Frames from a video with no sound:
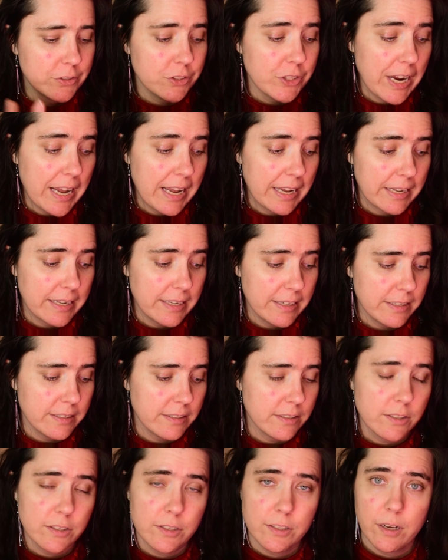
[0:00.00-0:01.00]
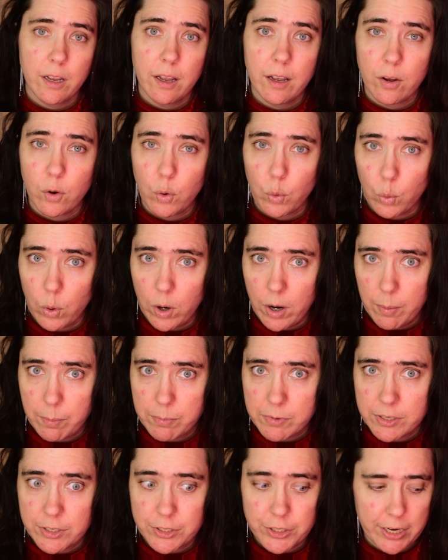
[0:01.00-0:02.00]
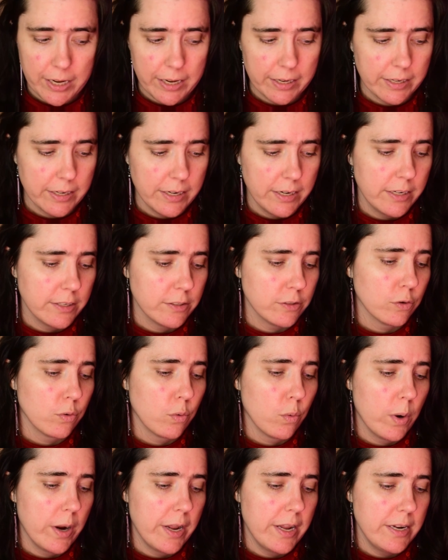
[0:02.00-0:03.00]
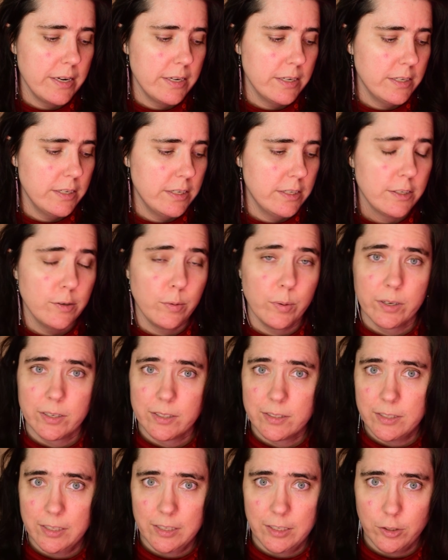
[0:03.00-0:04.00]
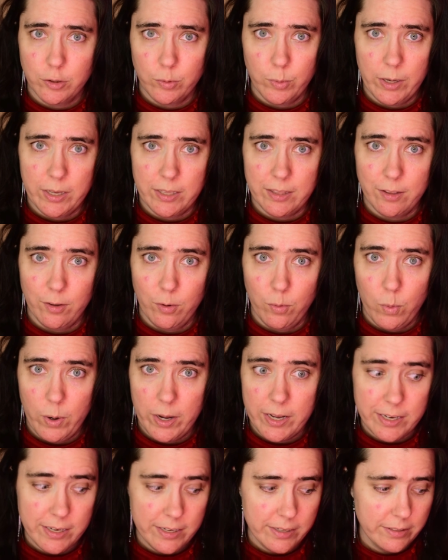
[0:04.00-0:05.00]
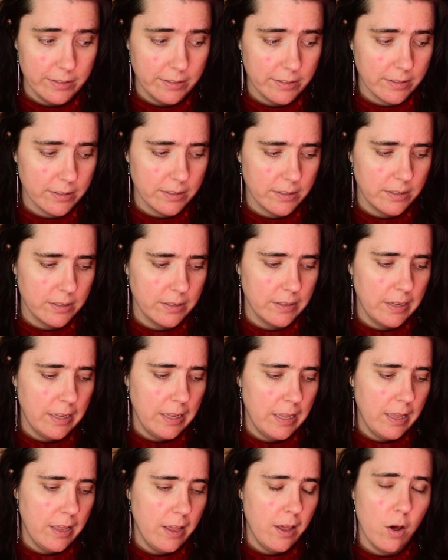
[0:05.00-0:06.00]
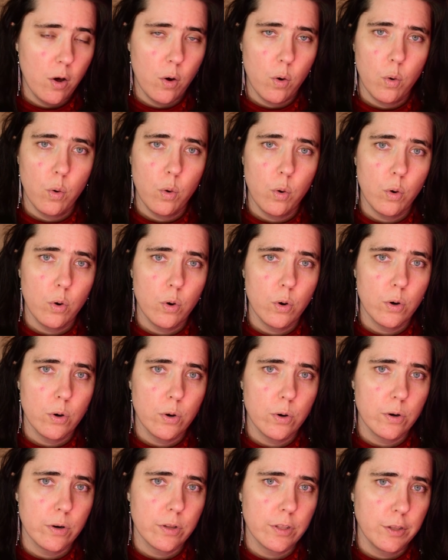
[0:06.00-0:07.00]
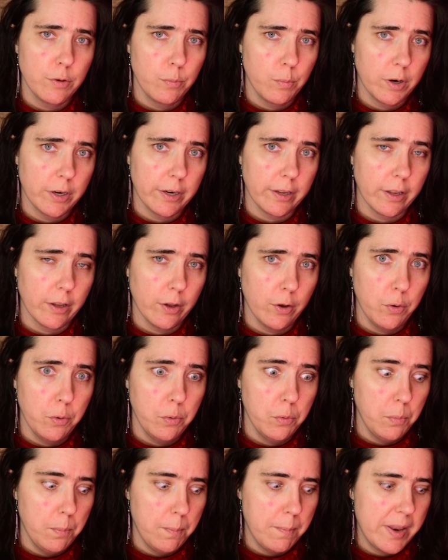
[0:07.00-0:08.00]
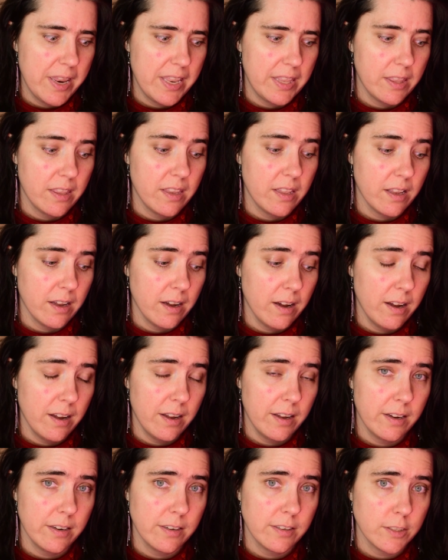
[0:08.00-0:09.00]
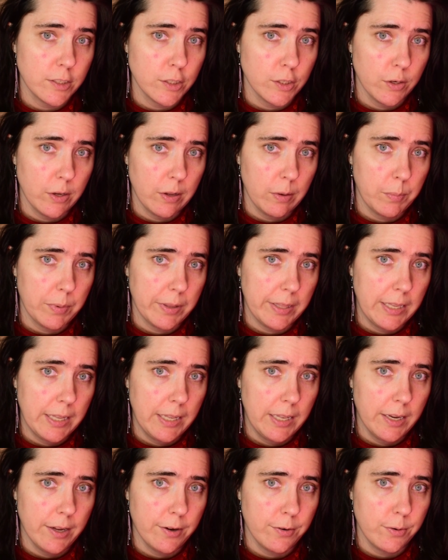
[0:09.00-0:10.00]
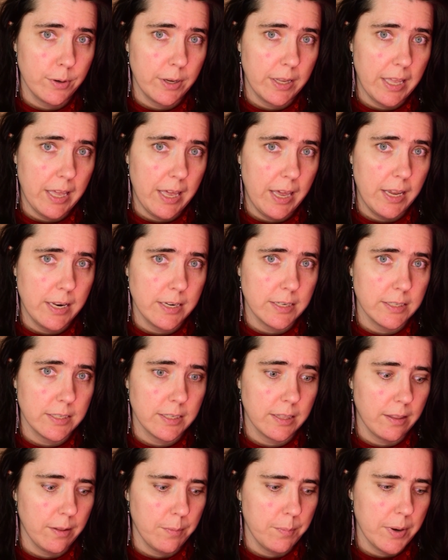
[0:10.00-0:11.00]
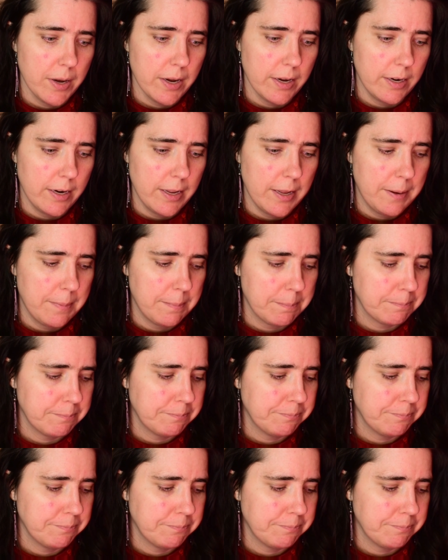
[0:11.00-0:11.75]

Jackets. A cropped jacket is great to accentuate the waist, or you want to go mid-thigh to help elongate the body.